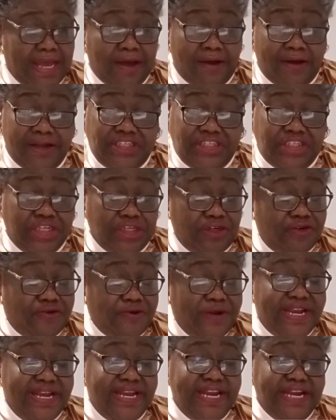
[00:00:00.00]
our
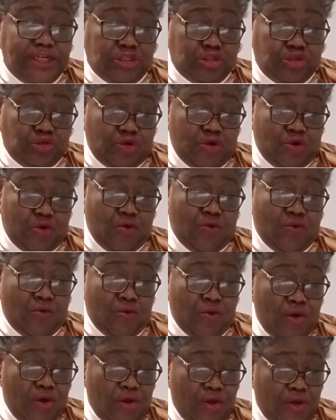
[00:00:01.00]
children need to know,
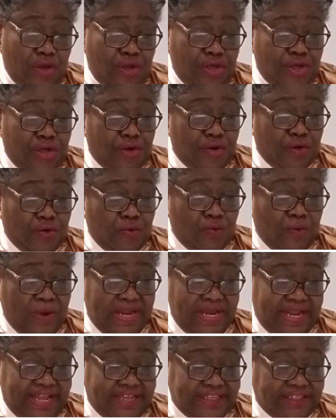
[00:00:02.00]
you know,
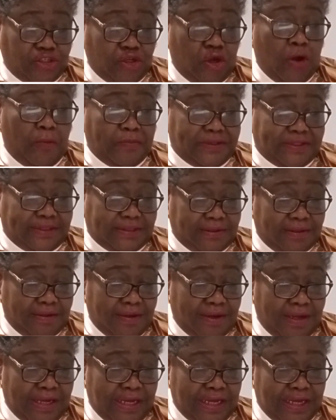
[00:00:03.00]
when they're stopped
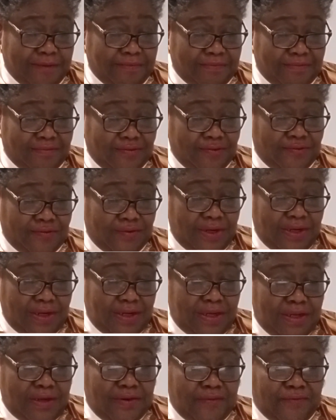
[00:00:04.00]

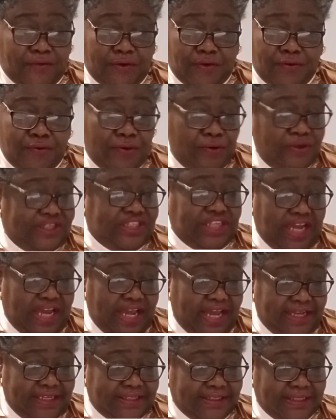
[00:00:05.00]
for road
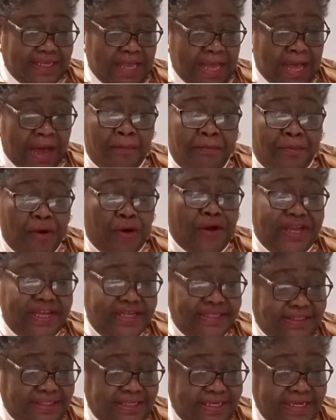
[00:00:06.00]
checks. Our
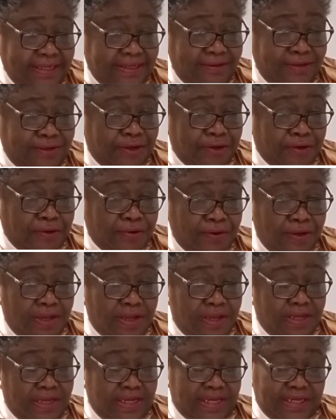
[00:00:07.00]
boys, need
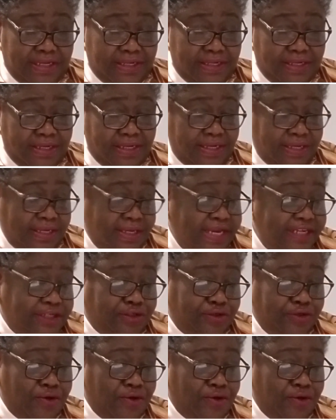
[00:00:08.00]
to